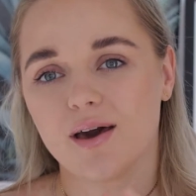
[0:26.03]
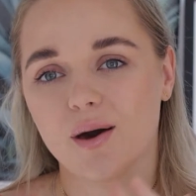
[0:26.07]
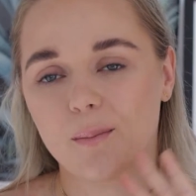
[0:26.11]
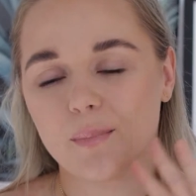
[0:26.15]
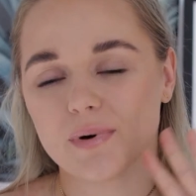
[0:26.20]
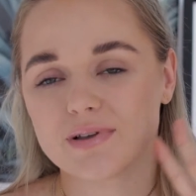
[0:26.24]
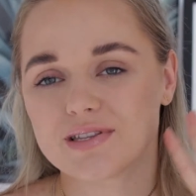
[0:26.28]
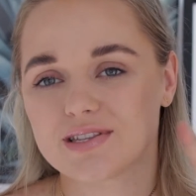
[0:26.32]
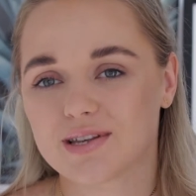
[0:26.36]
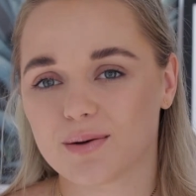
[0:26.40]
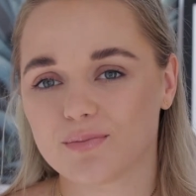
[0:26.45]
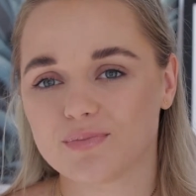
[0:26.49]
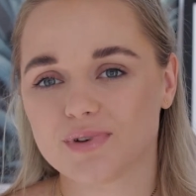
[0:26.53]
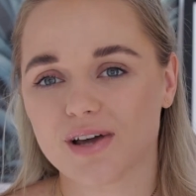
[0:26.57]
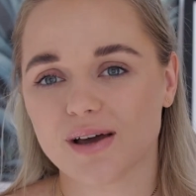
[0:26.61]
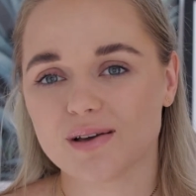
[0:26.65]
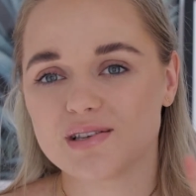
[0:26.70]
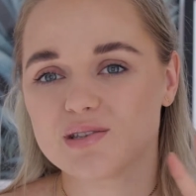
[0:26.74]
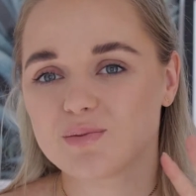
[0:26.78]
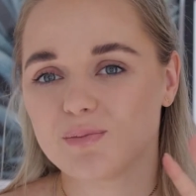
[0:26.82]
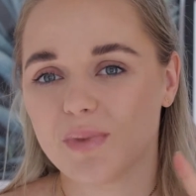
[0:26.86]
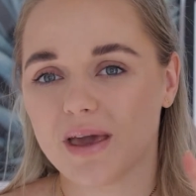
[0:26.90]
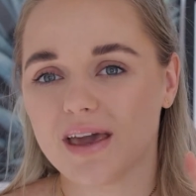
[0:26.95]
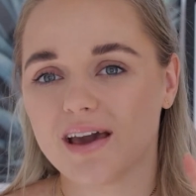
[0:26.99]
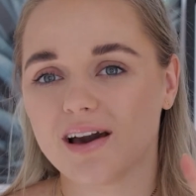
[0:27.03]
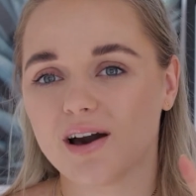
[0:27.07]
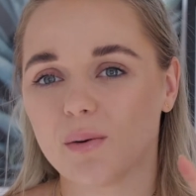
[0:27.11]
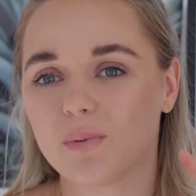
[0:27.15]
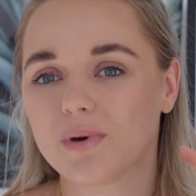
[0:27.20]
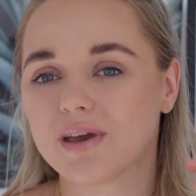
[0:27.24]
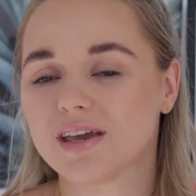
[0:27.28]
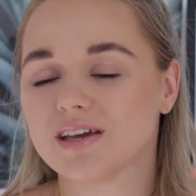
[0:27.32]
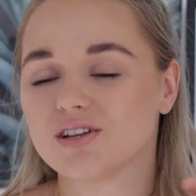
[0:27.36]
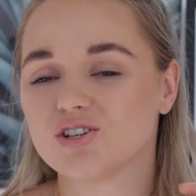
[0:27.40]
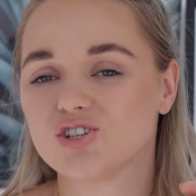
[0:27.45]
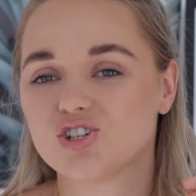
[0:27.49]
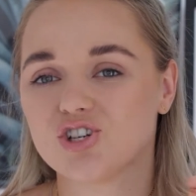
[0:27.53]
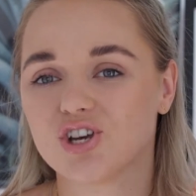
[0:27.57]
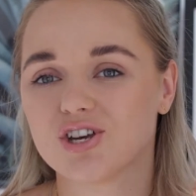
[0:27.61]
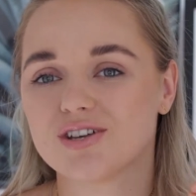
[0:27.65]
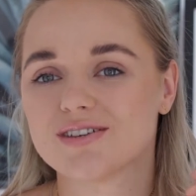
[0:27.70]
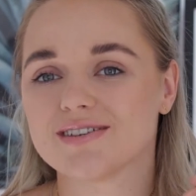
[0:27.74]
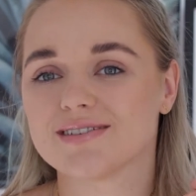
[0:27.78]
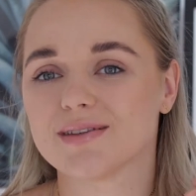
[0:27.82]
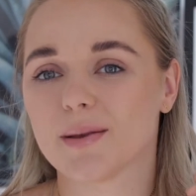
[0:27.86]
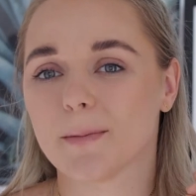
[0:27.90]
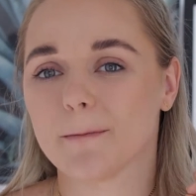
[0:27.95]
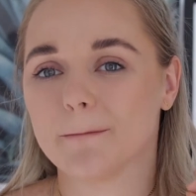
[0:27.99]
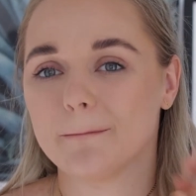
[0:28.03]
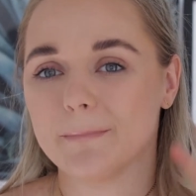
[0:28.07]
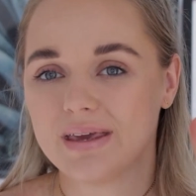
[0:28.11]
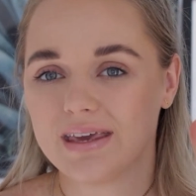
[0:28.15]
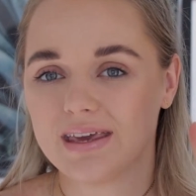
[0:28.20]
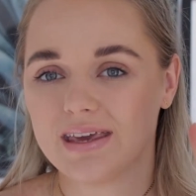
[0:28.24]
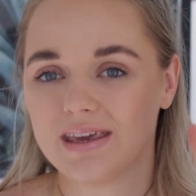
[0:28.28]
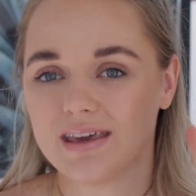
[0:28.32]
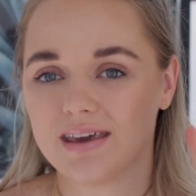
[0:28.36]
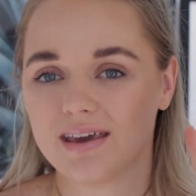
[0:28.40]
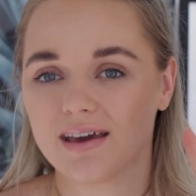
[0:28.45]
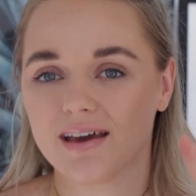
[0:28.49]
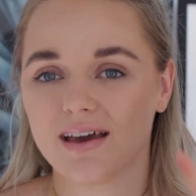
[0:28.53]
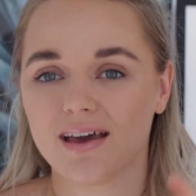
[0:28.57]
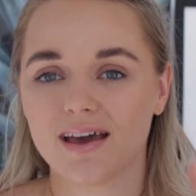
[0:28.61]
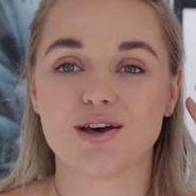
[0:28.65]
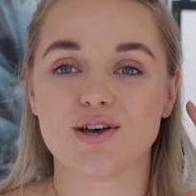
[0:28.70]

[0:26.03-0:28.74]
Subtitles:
But sometimes makeup can just be.